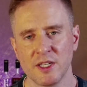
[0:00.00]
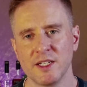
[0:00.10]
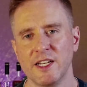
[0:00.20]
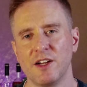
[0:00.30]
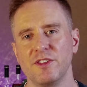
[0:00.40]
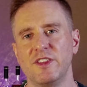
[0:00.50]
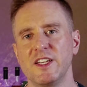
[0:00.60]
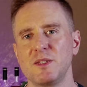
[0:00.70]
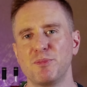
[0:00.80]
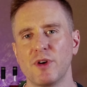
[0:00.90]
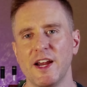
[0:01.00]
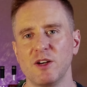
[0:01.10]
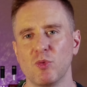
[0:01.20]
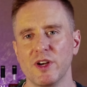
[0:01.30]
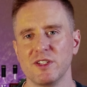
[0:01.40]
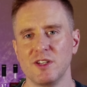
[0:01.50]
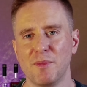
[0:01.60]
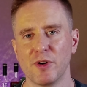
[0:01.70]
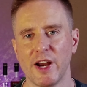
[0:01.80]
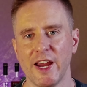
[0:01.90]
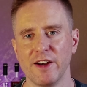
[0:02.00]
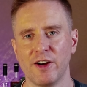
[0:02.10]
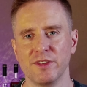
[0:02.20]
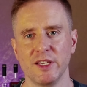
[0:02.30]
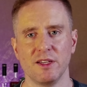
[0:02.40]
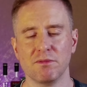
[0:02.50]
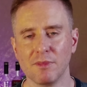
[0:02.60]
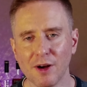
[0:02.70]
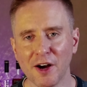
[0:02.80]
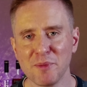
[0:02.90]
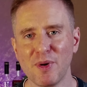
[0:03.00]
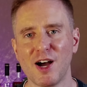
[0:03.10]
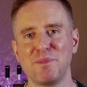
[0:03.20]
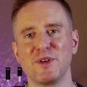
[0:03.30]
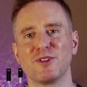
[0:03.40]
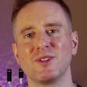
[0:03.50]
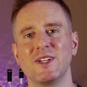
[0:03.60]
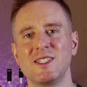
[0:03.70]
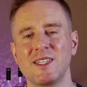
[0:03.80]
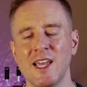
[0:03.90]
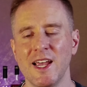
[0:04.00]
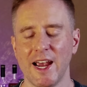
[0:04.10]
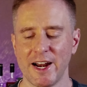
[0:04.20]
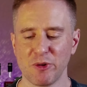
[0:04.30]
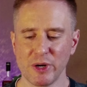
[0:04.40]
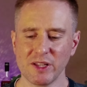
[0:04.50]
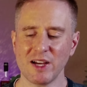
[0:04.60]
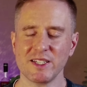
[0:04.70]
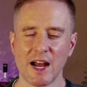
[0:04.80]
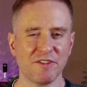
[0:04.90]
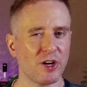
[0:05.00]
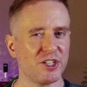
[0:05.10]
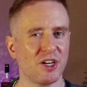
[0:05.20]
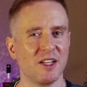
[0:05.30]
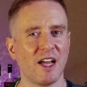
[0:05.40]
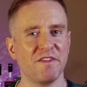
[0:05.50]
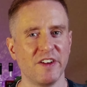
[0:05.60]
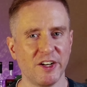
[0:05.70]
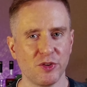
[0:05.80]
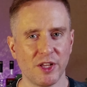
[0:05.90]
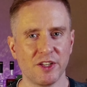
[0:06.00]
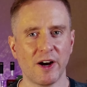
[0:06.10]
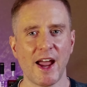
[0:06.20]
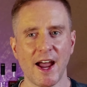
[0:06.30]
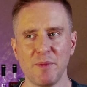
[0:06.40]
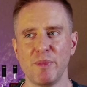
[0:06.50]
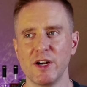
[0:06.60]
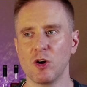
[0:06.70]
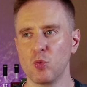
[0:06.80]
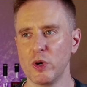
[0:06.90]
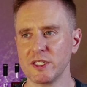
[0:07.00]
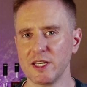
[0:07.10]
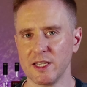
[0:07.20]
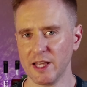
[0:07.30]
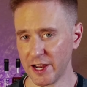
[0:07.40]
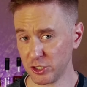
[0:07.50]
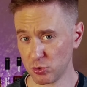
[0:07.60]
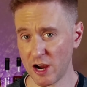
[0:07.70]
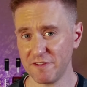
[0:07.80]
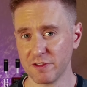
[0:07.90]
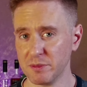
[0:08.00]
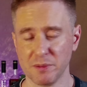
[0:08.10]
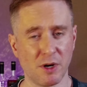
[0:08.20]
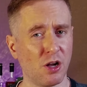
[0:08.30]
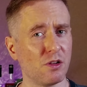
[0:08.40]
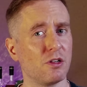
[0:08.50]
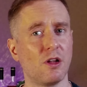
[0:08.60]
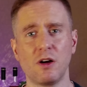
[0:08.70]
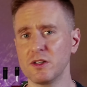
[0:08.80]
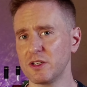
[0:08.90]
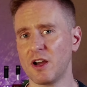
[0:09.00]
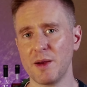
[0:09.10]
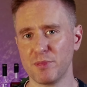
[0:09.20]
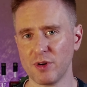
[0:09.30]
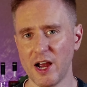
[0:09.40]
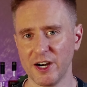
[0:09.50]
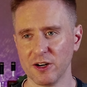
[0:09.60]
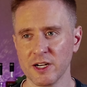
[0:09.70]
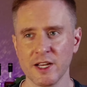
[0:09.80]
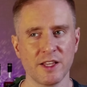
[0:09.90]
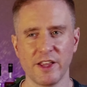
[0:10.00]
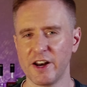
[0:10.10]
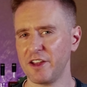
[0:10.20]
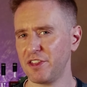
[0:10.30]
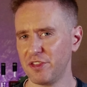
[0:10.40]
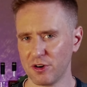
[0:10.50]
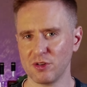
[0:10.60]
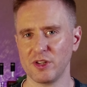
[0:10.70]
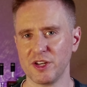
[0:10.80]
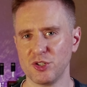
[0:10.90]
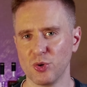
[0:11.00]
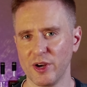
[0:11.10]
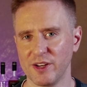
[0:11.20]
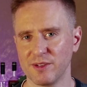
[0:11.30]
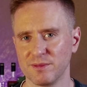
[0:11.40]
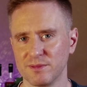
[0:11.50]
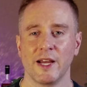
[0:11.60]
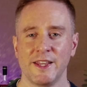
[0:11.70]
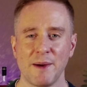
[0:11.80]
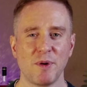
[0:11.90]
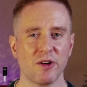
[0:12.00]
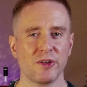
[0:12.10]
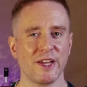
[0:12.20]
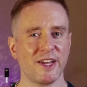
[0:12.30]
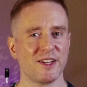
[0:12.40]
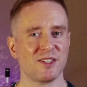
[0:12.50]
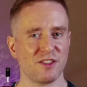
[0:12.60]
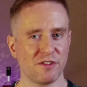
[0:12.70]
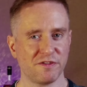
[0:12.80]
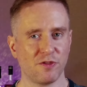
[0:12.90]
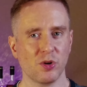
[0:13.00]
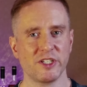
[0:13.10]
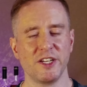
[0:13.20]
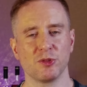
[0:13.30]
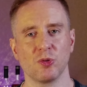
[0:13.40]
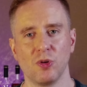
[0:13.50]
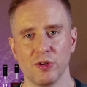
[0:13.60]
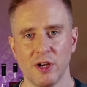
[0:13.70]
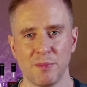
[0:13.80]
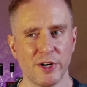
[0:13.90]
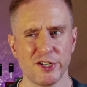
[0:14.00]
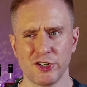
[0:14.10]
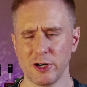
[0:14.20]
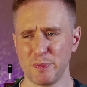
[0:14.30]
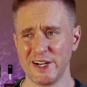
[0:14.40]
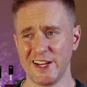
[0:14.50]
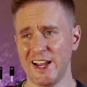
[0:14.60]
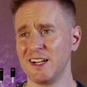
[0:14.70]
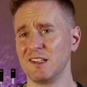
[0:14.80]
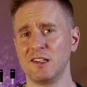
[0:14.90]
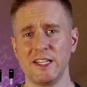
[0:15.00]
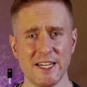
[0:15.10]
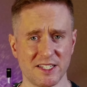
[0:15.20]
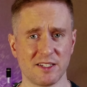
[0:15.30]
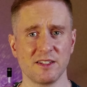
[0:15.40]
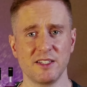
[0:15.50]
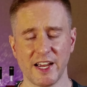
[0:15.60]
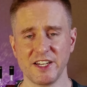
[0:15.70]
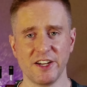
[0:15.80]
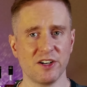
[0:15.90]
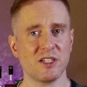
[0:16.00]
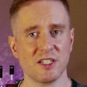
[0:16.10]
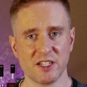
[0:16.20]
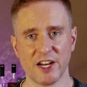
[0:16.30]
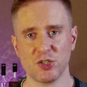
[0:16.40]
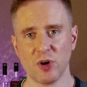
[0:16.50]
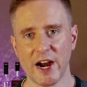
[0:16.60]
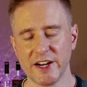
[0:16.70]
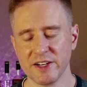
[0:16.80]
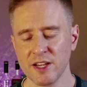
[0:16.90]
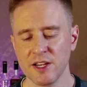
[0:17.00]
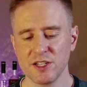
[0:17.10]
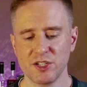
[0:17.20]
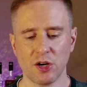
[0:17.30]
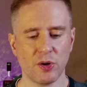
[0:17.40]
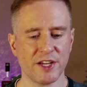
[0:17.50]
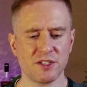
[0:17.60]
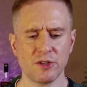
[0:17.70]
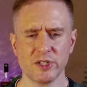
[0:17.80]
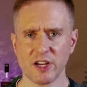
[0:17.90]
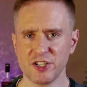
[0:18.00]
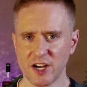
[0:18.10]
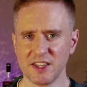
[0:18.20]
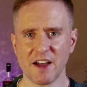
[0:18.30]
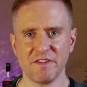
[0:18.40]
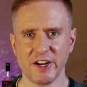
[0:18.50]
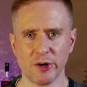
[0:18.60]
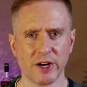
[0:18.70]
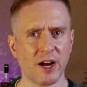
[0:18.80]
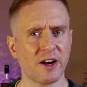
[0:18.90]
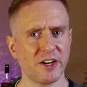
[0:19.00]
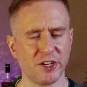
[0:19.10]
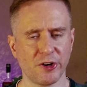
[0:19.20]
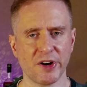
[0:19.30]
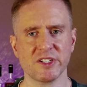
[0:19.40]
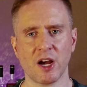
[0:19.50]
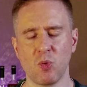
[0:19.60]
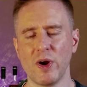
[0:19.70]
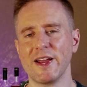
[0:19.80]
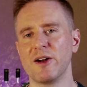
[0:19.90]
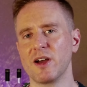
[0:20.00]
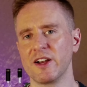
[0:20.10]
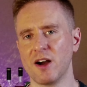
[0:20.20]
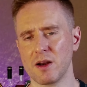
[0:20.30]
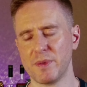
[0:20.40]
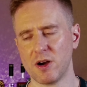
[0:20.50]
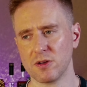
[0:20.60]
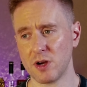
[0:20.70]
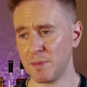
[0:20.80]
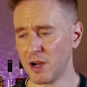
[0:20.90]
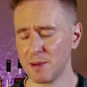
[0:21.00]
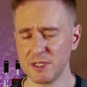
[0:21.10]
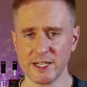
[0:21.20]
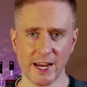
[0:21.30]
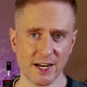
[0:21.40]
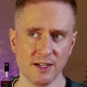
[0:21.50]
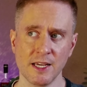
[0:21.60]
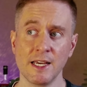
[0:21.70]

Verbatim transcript: Now, this brand was number 8 on the unpopular list, and I realized after I shot that video that there had been a whiskey that I tried from them a long time prior that I thoroughly enjoyed. And that bottle is the 14 year old. I'm pretty sure it had been at least 10 years since I tried it. So as soon as I shot that video, I got kind of curious. I went out, I got a bottle, I popped it in.